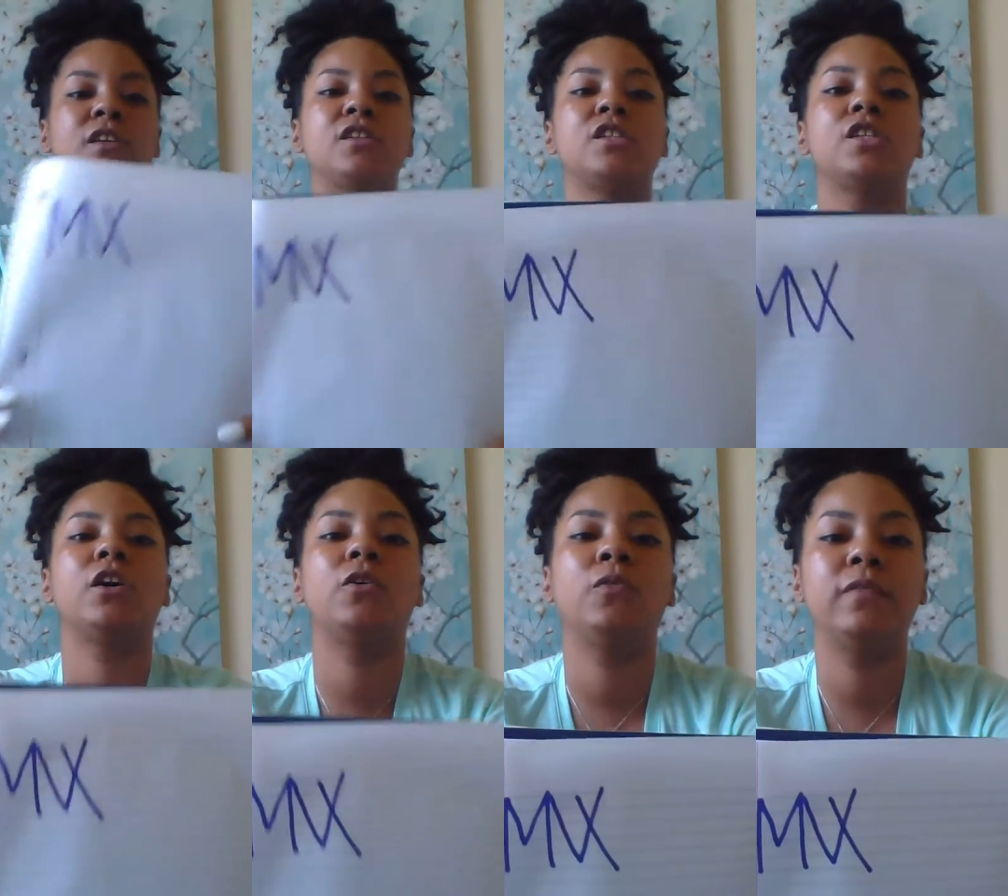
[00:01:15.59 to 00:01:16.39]

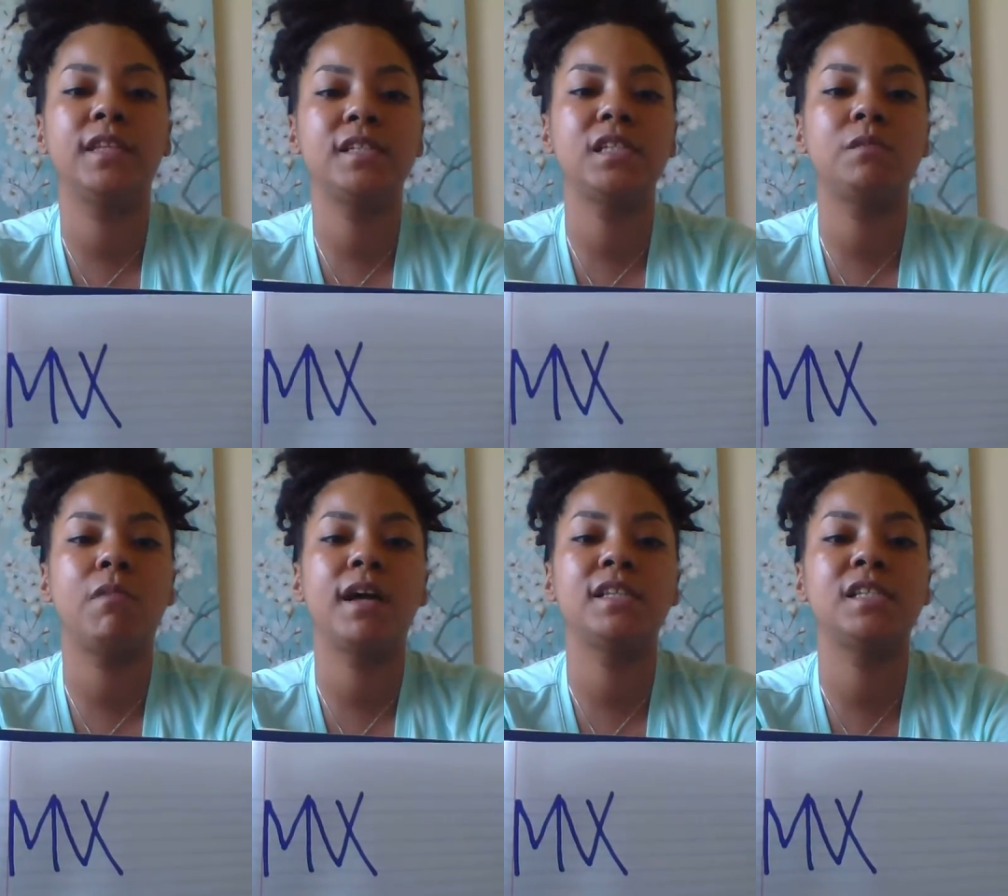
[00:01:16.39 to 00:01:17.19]
So this is
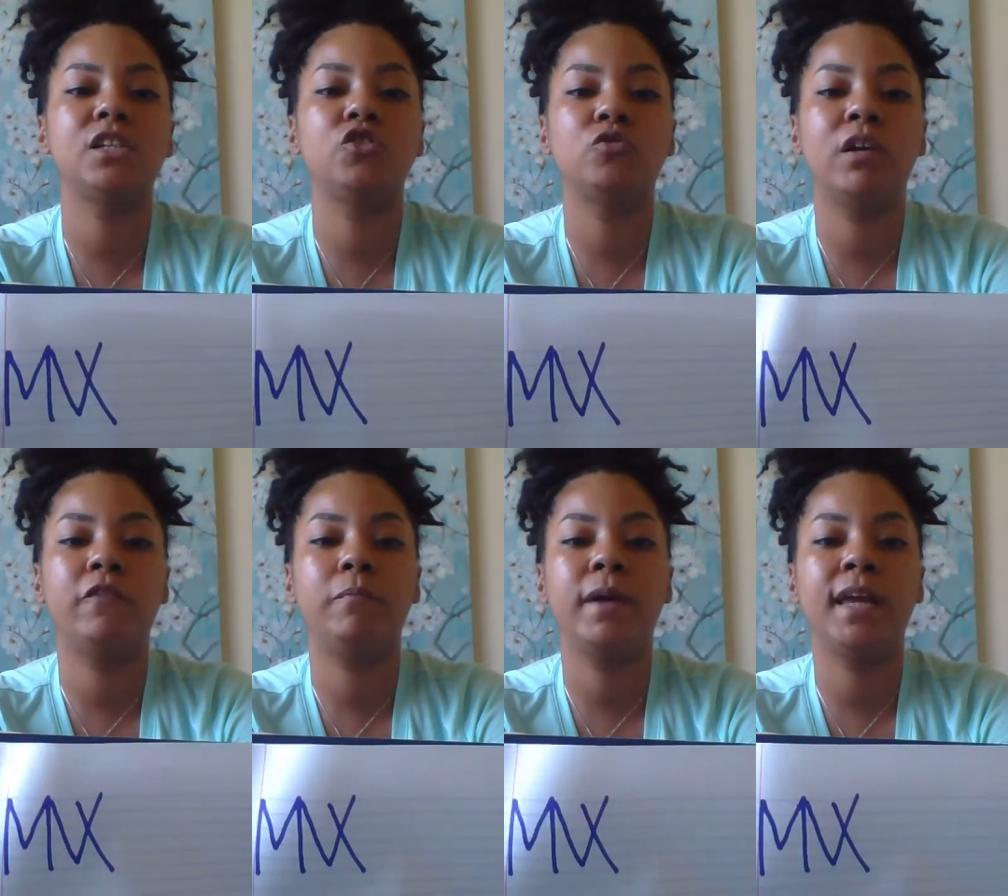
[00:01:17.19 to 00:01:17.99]
my sigil of
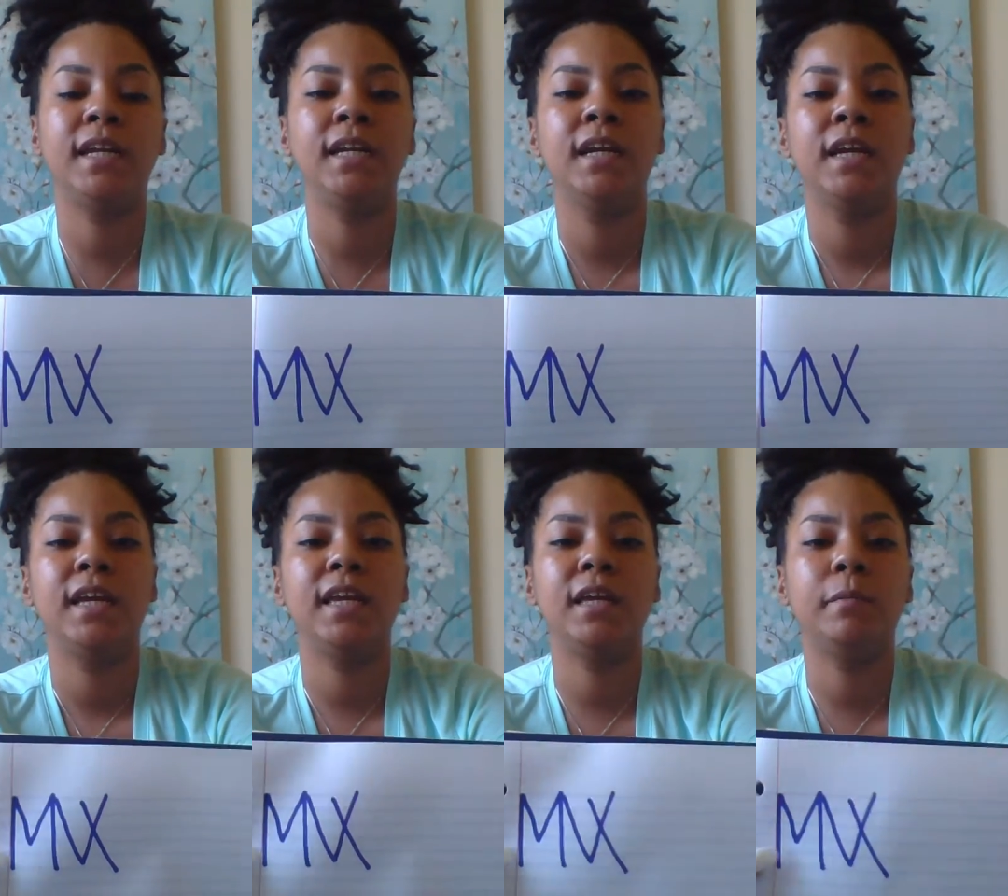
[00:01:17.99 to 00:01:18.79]
money,
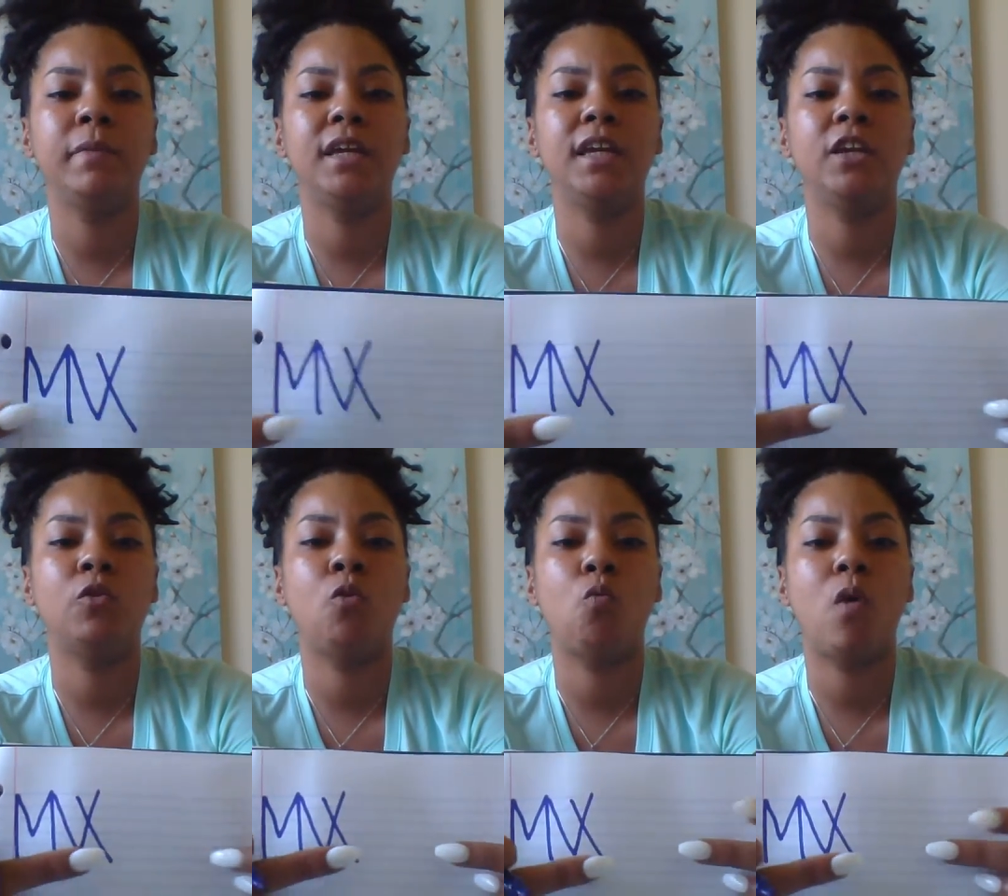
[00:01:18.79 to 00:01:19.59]

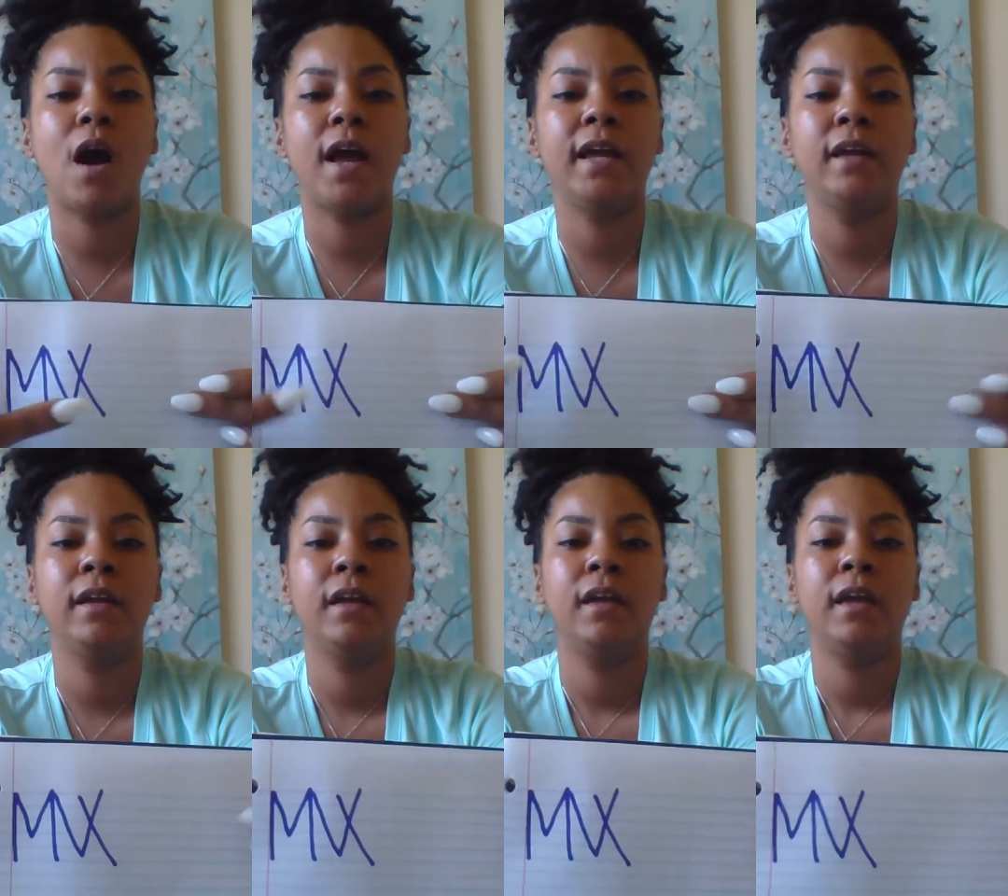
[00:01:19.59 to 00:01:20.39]
M-N-Y,
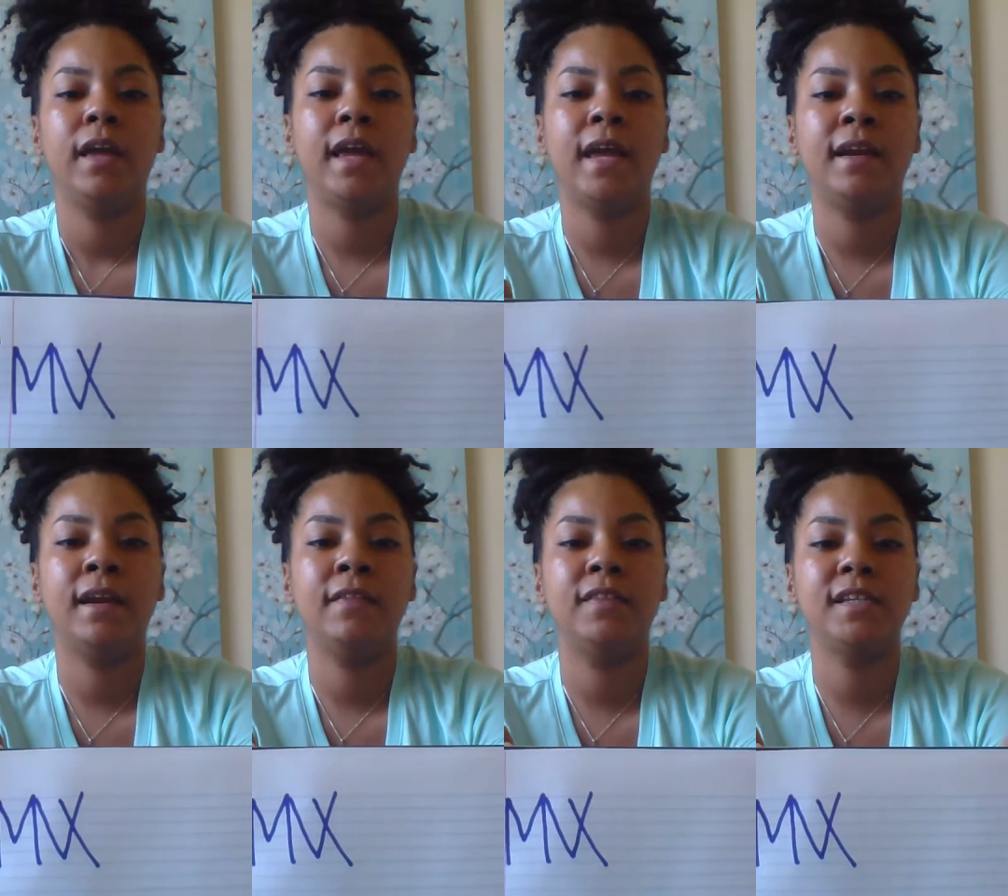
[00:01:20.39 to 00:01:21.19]
and
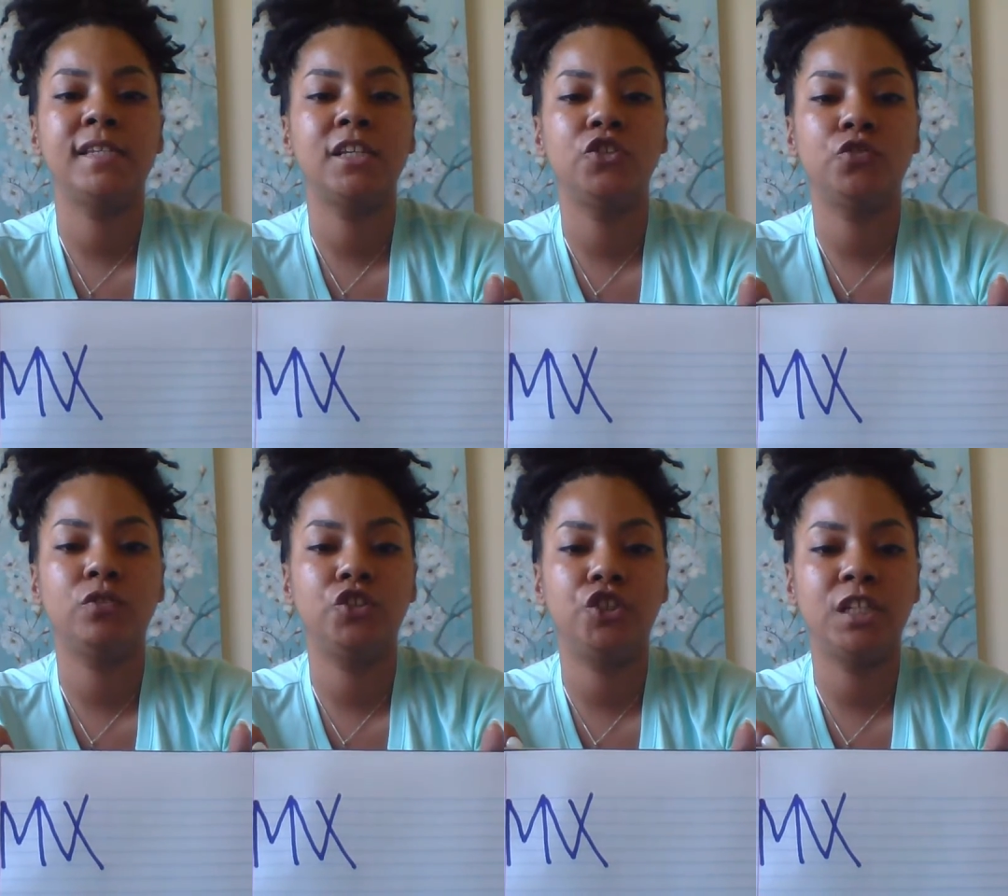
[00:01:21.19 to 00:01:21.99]
this sigil
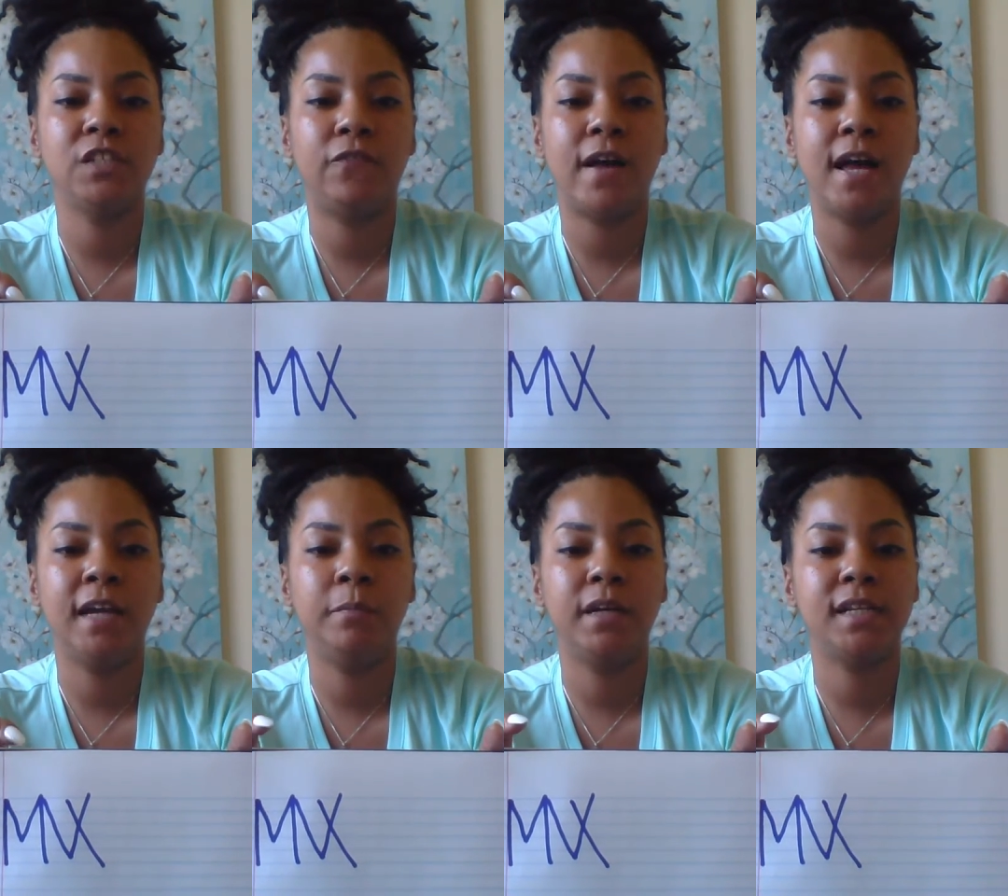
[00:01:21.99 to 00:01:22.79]
is just
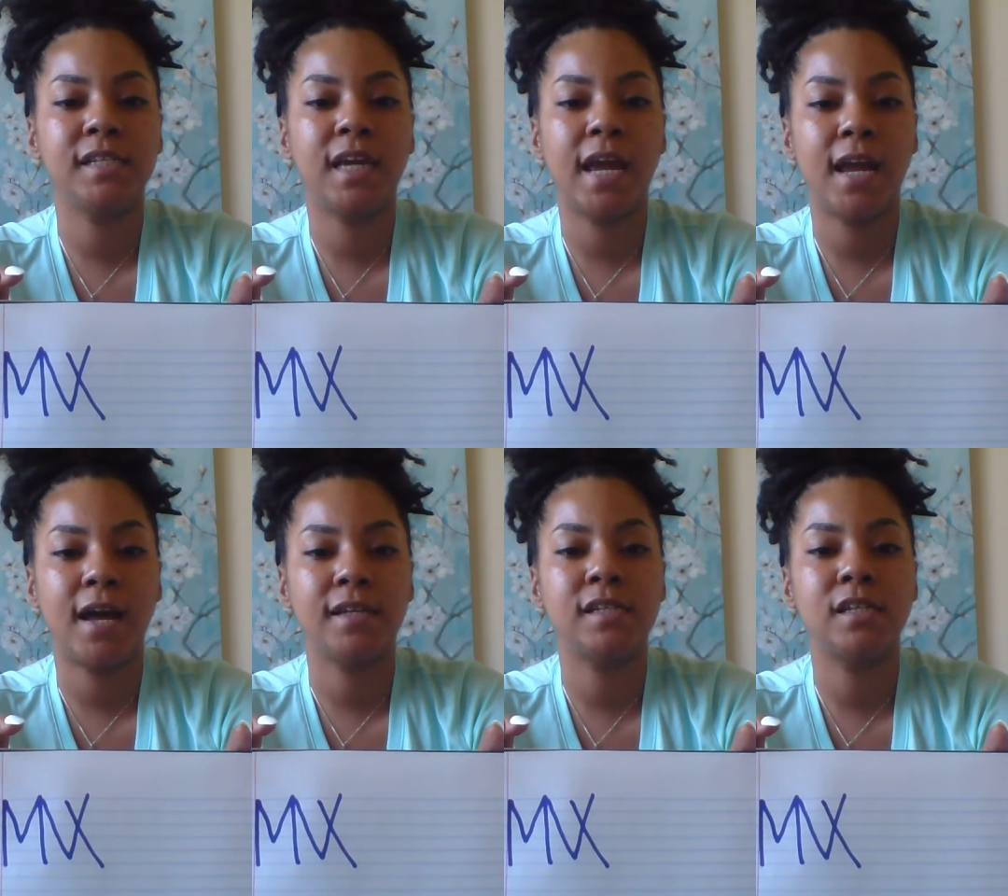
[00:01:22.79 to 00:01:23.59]
fine, but it's chaos.